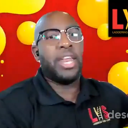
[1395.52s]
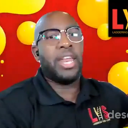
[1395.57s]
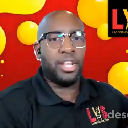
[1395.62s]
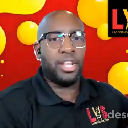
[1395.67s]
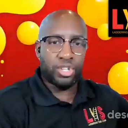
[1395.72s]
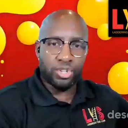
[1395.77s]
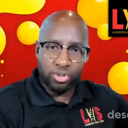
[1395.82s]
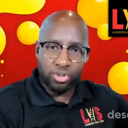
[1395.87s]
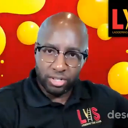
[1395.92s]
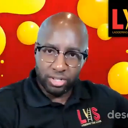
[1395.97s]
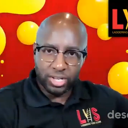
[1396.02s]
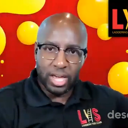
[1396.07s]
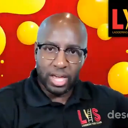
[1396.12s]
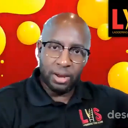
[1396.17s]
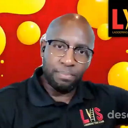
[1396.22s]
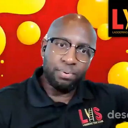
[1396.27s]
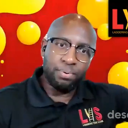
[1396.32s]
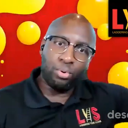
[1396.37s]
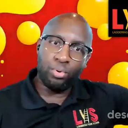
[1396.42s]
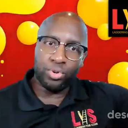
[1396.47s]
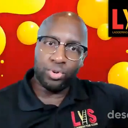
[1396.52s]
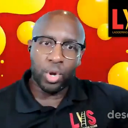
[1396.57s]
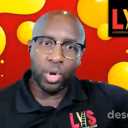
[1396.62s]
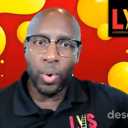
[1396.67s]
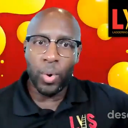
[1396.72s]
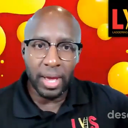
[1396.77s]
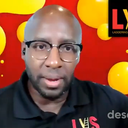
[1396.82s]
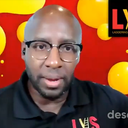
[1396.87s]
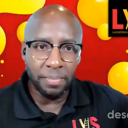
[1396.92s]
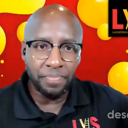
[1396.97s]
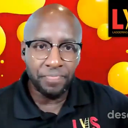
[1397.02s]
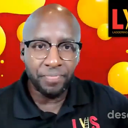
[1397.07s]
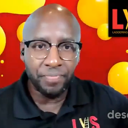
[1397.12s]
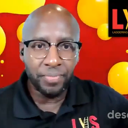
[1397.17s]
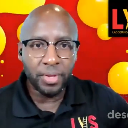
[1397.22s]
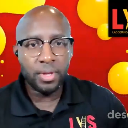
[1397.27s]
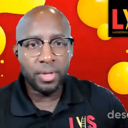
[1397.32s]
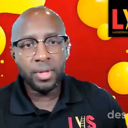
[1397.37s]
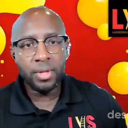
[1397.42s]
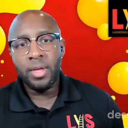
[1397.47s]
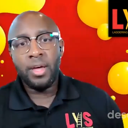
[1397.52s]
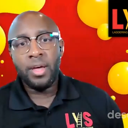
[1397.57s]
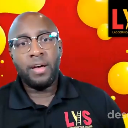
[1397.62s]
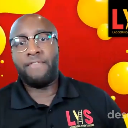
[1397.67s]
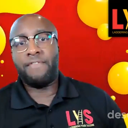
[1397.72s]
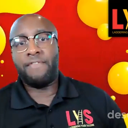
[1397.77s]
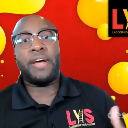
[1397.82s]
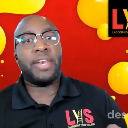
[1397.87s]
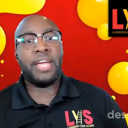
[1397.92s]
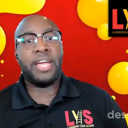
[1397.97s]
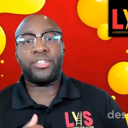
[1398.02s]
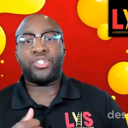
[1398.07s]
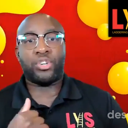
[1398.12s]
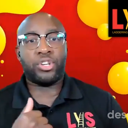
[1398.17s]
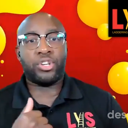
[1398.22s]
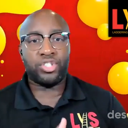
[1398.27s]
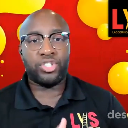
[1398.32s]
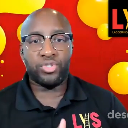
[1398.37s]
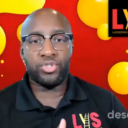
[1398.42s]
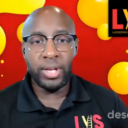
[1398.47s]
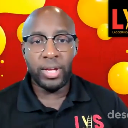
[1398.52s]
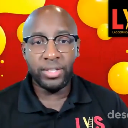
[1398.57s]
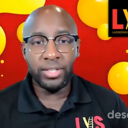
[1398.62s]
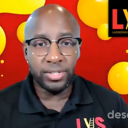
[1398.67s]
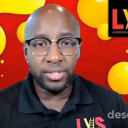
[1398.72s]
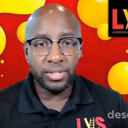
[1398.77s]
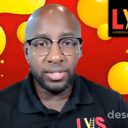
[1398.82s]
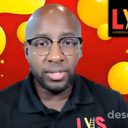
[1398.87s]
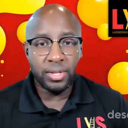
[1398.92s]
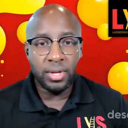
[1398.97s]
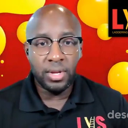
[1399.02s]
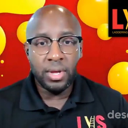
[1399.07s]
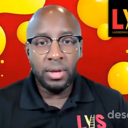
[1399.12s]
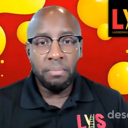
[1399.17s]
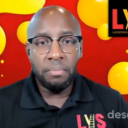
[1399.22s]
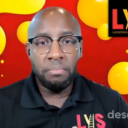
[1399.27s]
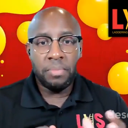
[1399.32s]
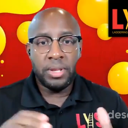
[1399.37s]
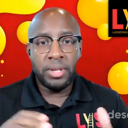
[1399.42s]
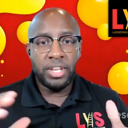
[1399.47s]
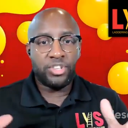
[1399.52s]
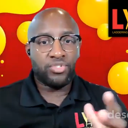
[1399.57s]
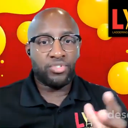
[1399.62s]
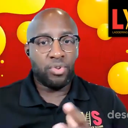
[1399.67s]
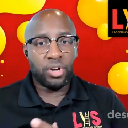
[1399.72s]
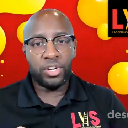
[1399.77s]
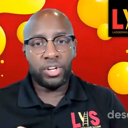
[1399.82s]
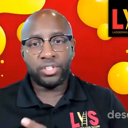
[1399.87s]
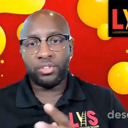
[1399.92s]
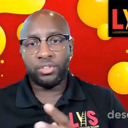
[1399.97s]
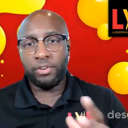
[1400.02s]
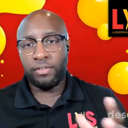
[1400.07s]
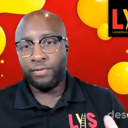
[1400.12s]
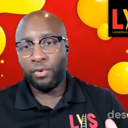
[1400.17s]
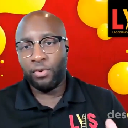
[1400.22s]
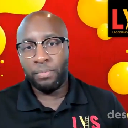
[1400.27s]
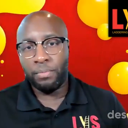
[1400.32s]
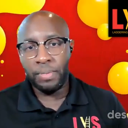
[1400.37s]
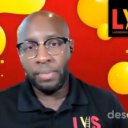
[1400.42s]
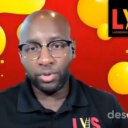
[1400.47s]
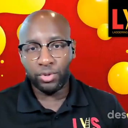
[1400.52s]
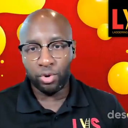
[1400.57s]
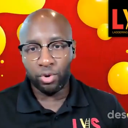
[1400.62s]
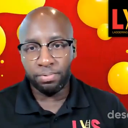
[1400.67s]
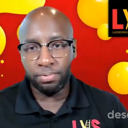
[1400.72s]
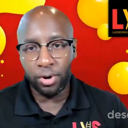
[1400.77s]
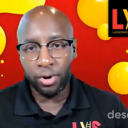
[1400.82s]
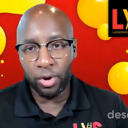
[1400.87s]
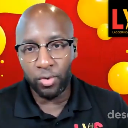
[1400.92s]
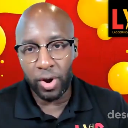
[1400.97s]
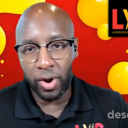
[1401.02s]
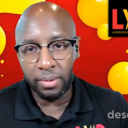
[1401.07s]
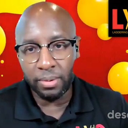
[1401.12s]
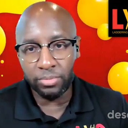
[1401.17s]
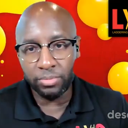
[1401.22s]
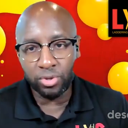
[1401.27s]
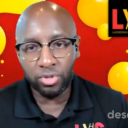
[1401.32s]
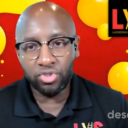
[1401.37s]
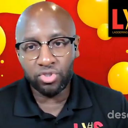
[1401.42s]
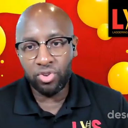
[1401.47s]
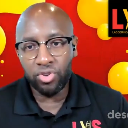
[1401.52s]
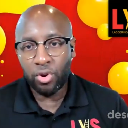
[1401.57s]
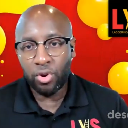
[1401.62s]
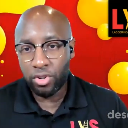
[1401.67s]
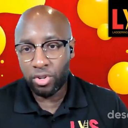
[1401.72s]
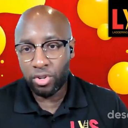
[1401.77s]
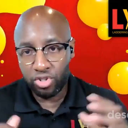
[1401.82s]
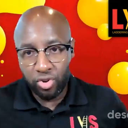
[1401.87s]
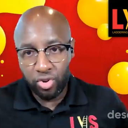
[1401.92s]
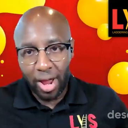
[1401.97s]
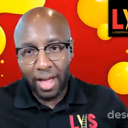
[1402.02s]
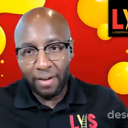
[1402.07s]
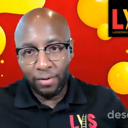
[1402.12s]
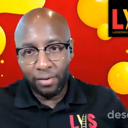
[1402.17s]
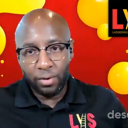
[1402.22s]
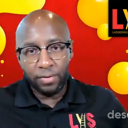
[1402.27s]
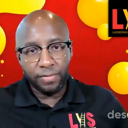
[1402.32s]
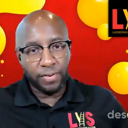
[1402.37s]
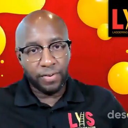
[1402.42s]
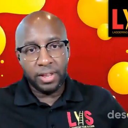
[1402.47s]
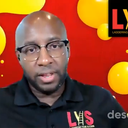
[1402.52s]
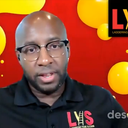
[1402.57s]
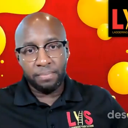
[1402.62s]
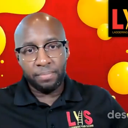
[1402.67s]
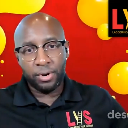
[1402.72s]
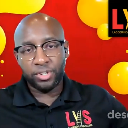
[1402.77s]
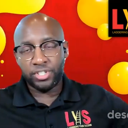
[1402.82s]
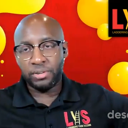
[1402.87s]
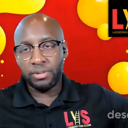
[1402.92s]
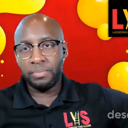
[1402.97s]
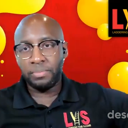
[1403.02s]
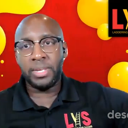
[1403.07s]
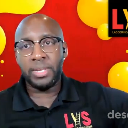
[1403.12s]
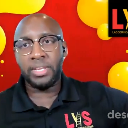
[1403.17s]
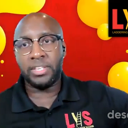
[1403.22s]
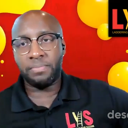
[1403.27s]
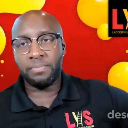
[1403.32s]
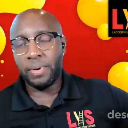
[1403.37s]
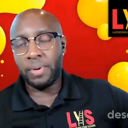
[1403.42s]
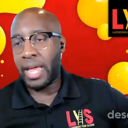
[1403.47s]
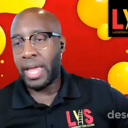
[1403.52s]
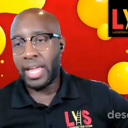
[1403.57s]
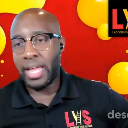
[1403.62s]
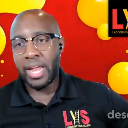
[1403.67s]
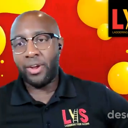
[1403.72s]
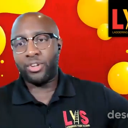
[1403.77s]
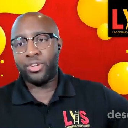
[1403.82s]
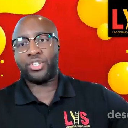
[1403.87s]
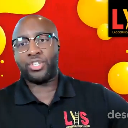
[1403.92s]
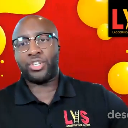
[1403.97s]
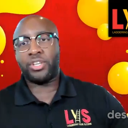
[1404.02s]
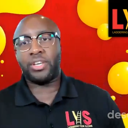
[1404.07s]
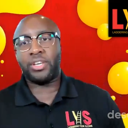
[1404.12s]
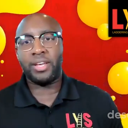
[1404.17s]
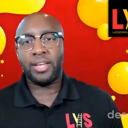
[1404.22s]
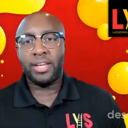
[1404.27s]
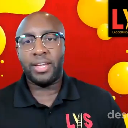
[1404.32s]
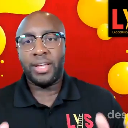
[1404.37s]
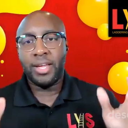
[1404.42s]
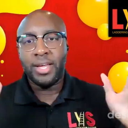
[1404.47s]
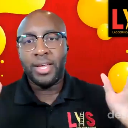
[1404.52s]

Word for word: kind of is kind of pulled away. Financial constraints. Many struggle to afford mentor programs or, tra- or travel for in person meetings, but I guarantee you,